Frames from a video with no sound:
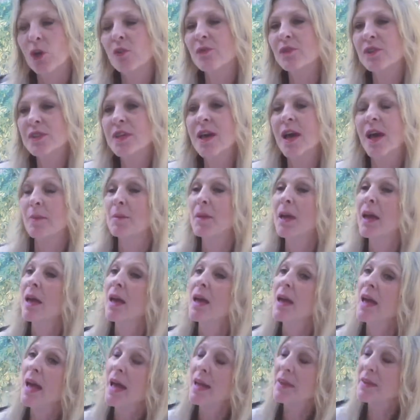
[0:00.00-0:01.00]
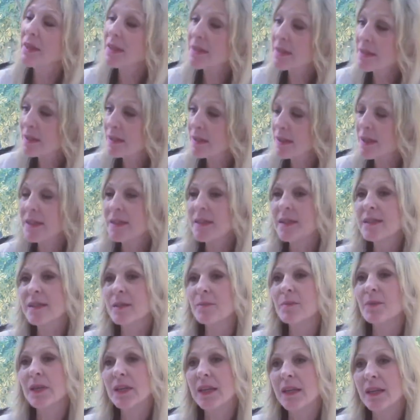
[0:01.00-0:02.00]
Over time. And this is
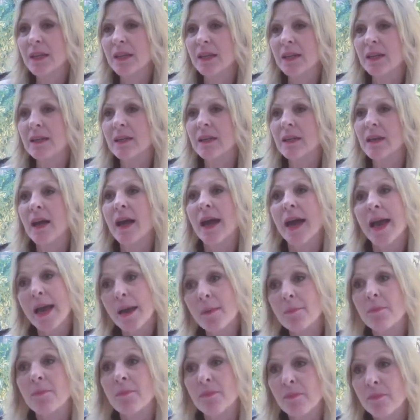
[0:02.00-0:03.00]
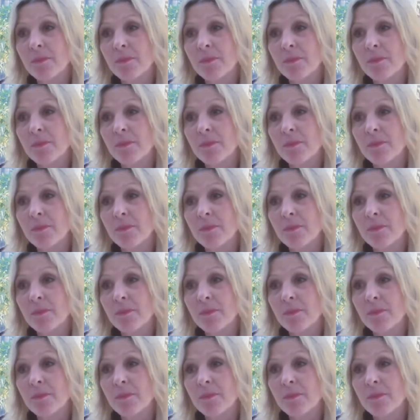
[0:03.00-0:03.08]
a beginning. I am.